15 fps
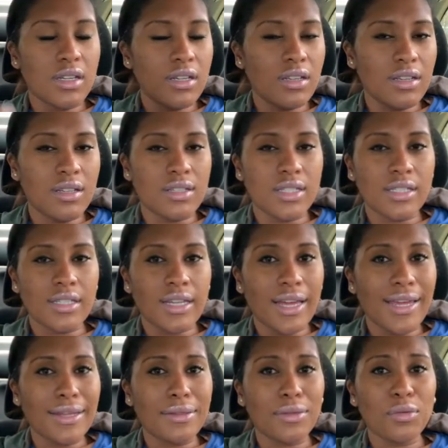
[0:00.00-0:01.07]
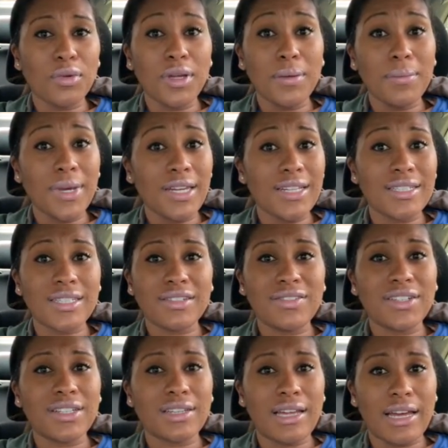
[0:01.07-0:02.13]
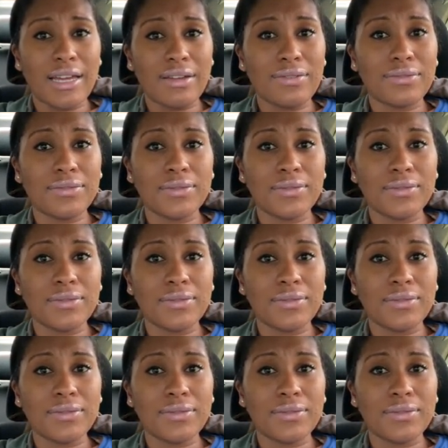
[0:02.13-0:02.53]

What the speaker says: it's like 3 minutes of your life